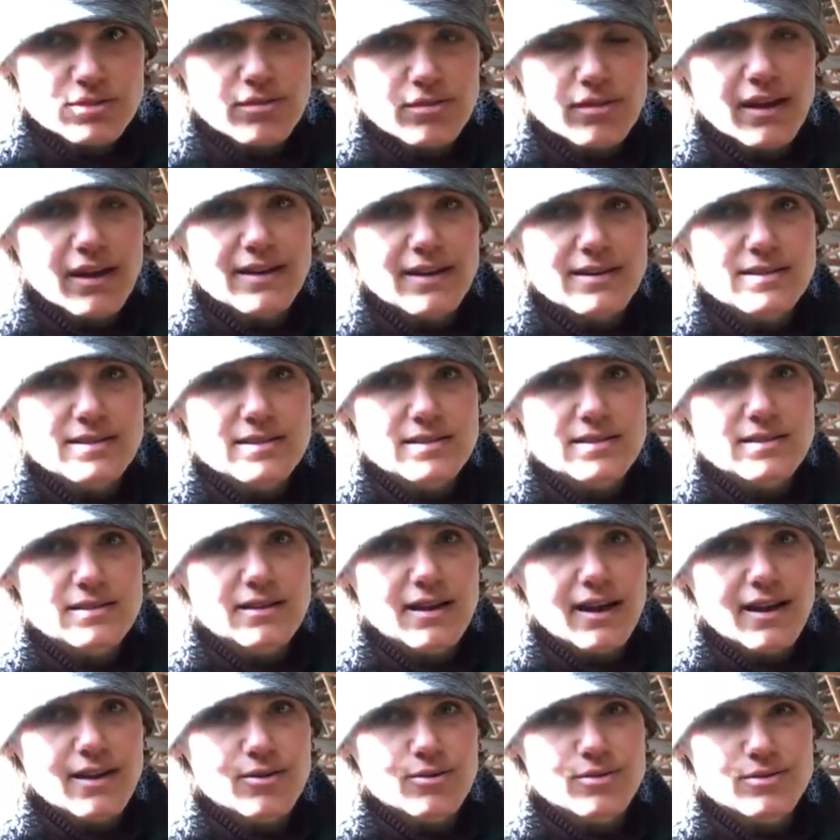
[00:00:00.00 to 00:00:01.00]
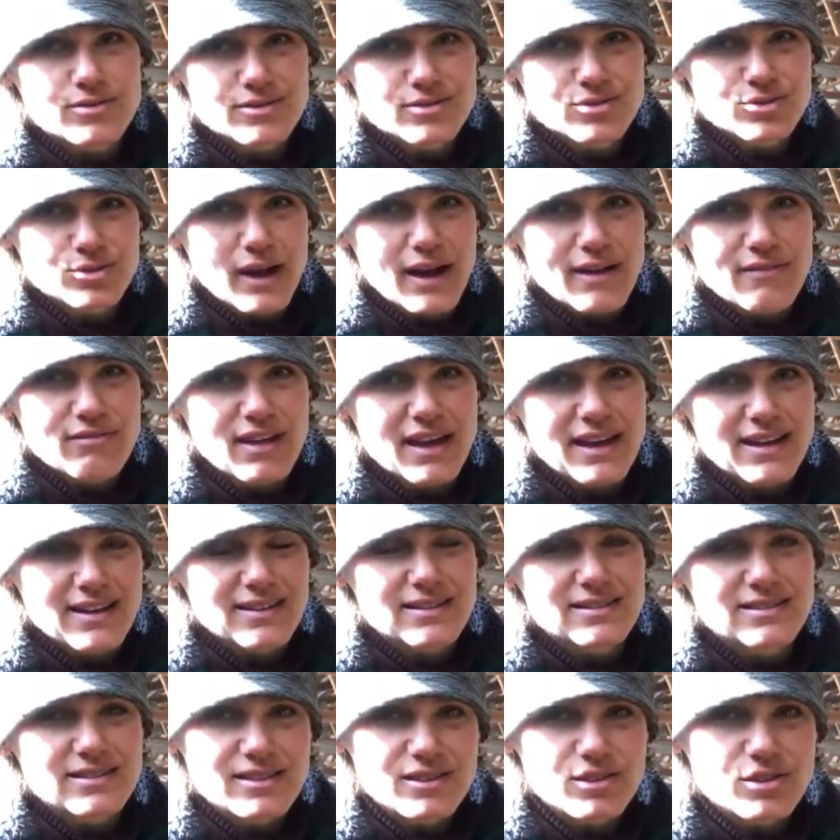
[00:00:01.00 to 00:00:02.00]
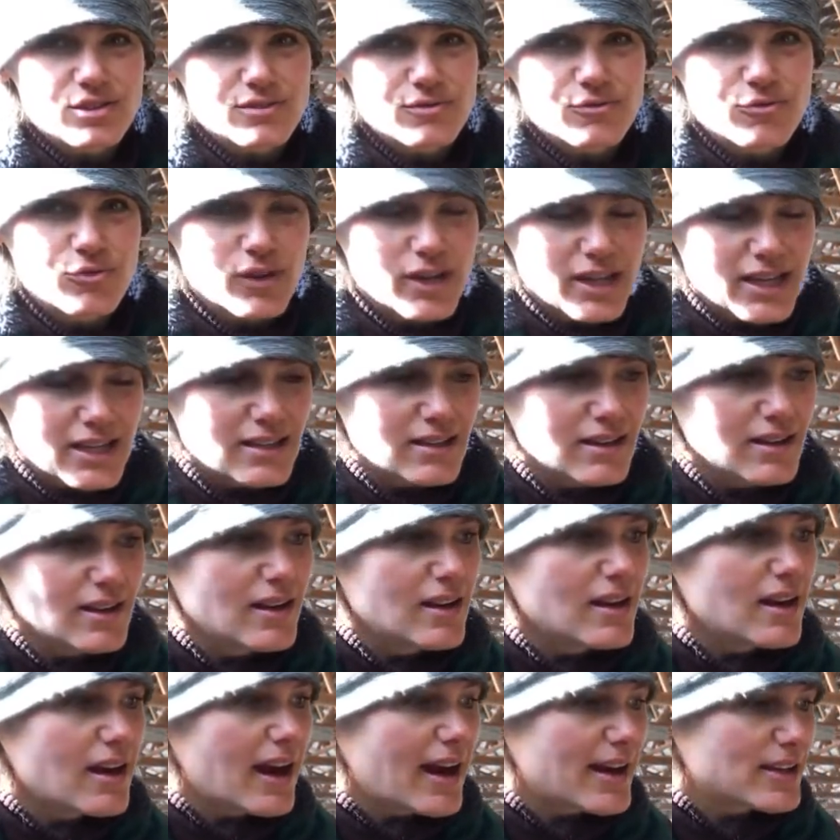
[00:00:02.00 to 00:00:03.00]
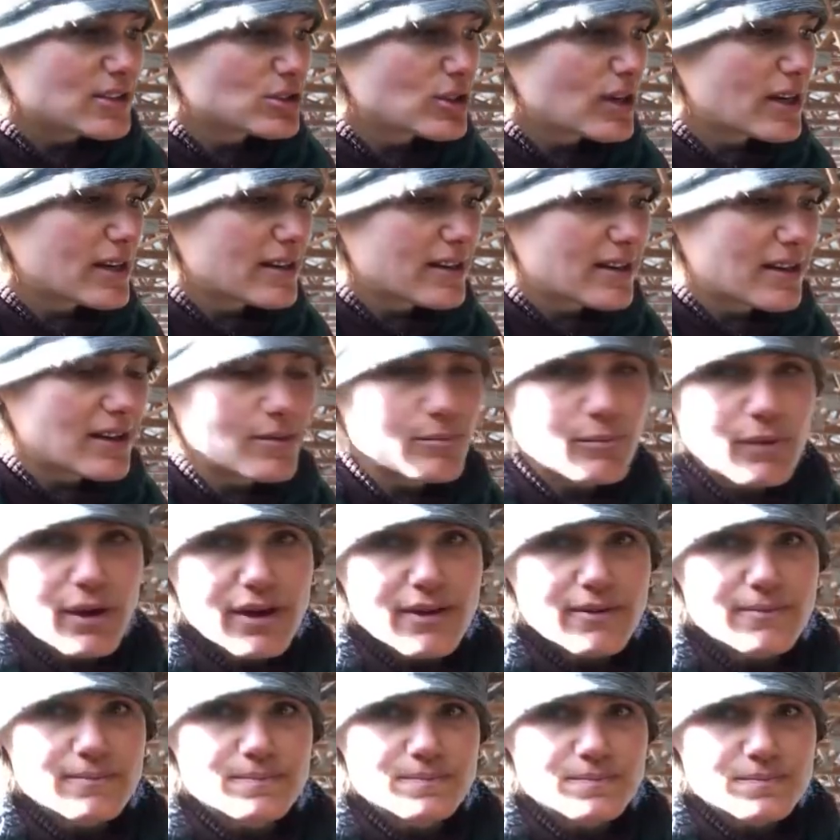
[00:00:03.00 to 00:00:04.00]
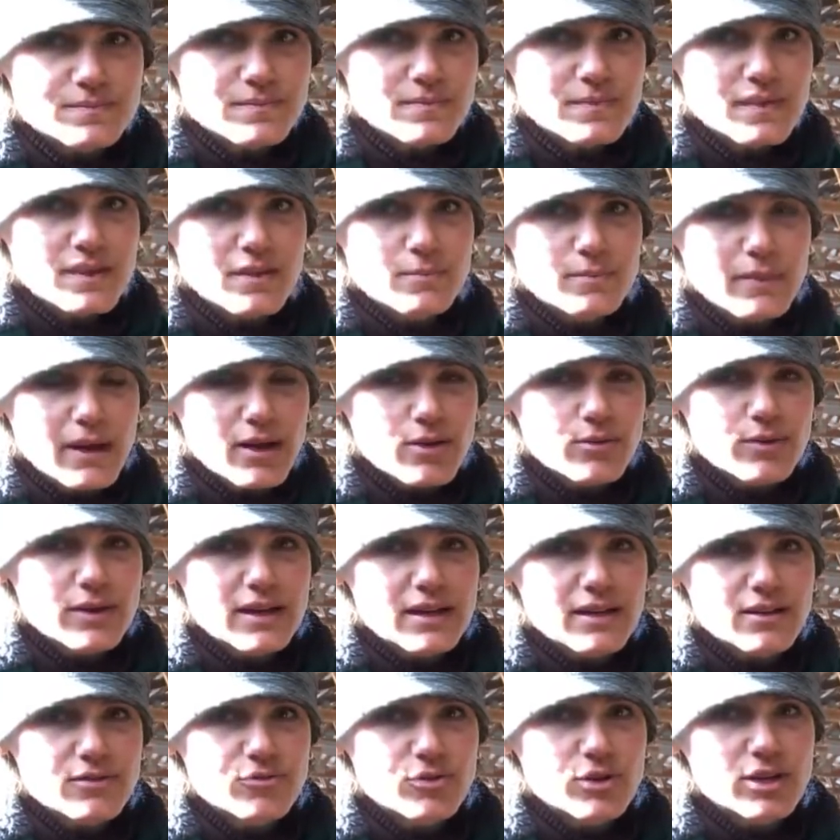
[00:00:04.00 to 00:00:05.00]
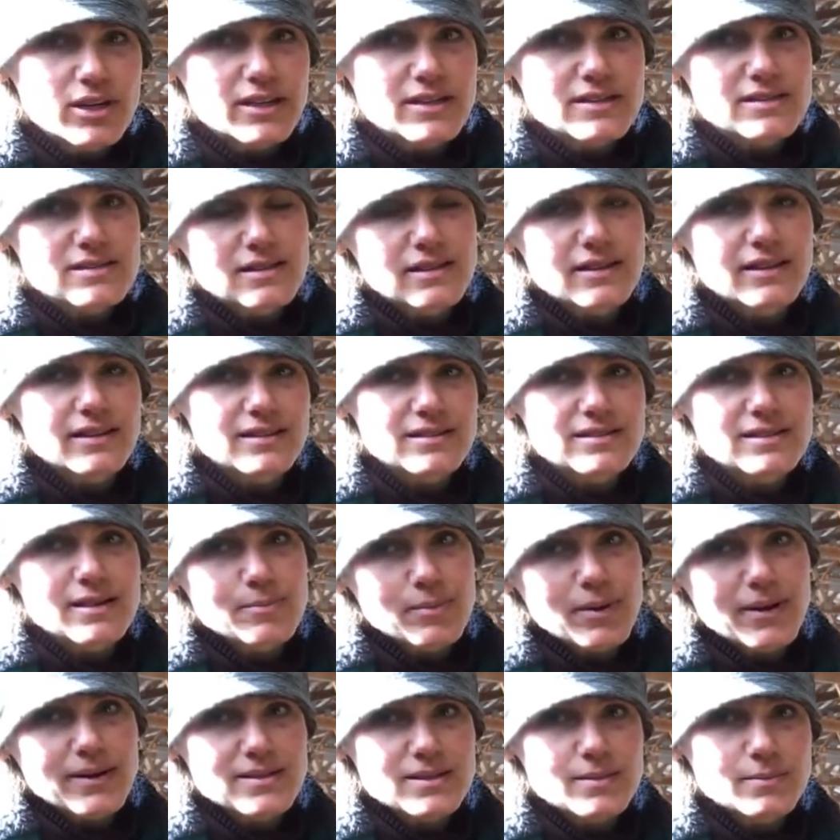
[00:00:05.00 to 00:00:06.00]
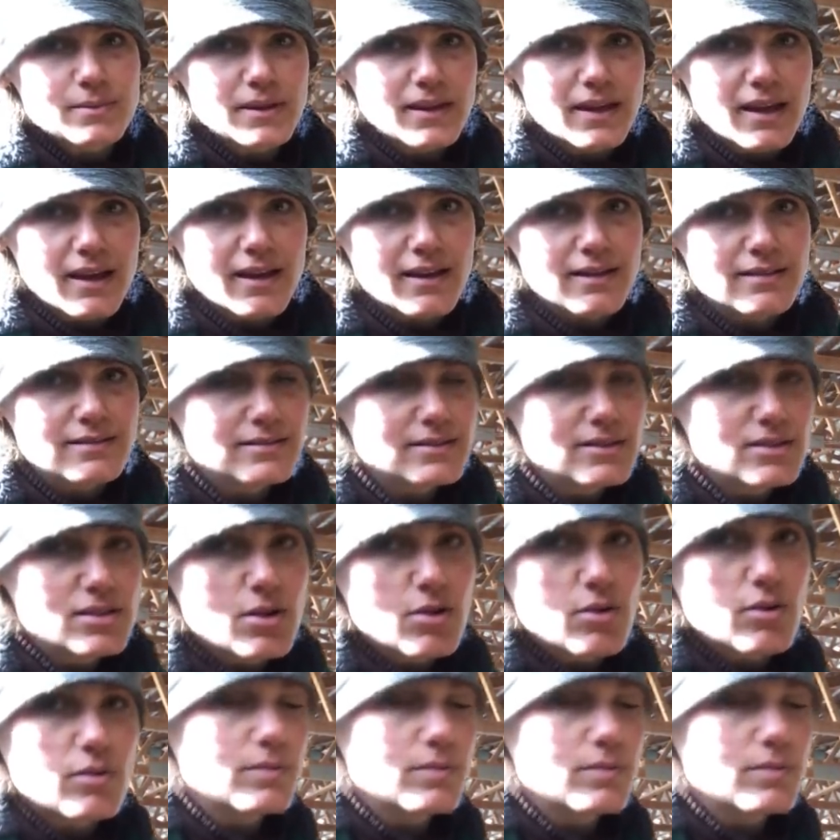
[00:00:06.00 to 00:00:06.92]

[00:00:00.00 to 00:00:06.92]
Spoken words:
that I don't drive that into the footing. I try to keep my arena footing as clean as I possibly can, so.